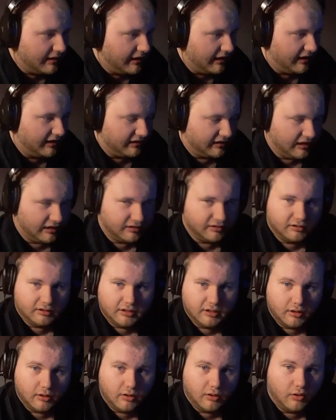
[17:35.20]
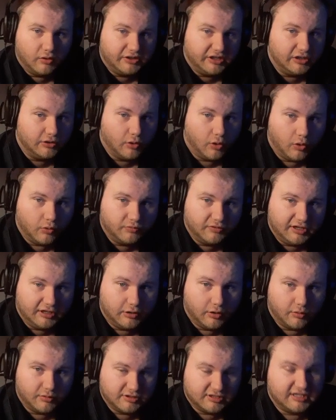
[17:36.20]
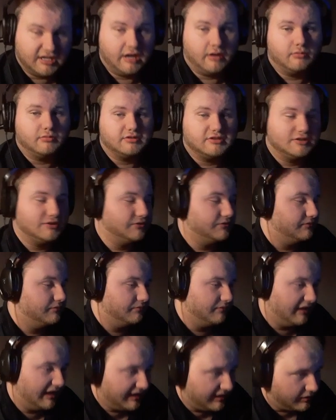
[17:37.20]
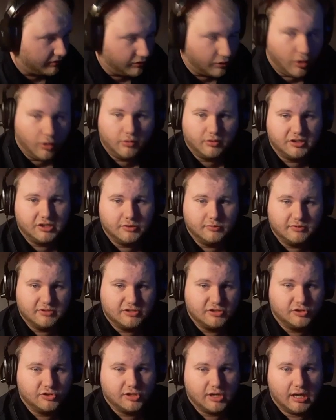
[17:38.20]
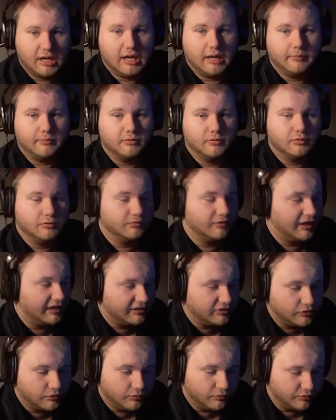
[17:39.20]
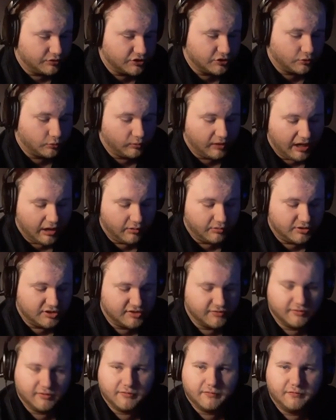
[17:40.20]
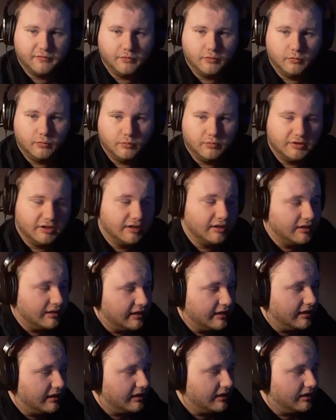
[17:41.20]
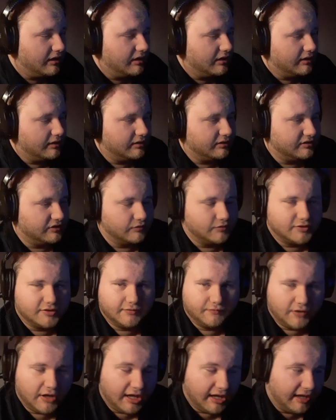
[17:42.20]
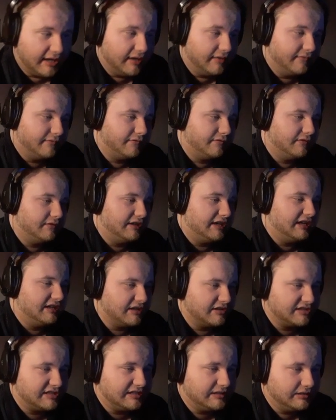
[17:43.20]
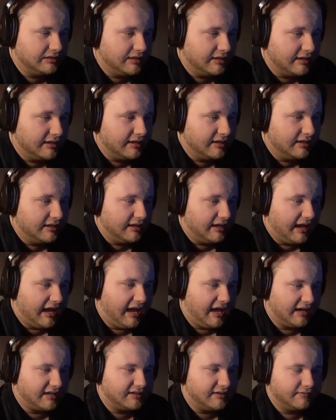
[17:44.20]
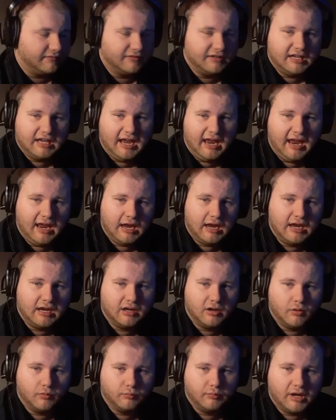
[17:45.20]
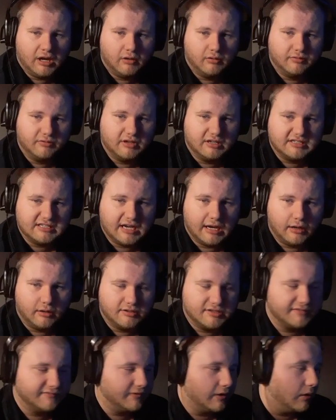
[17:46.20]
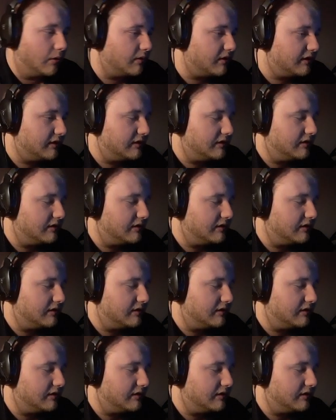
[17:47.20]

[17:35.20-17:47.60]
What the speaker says: And again, he only goes out to, like, go to his job or, like, to scrounge for food to survive. He doesn't actively hang around the townsfolk.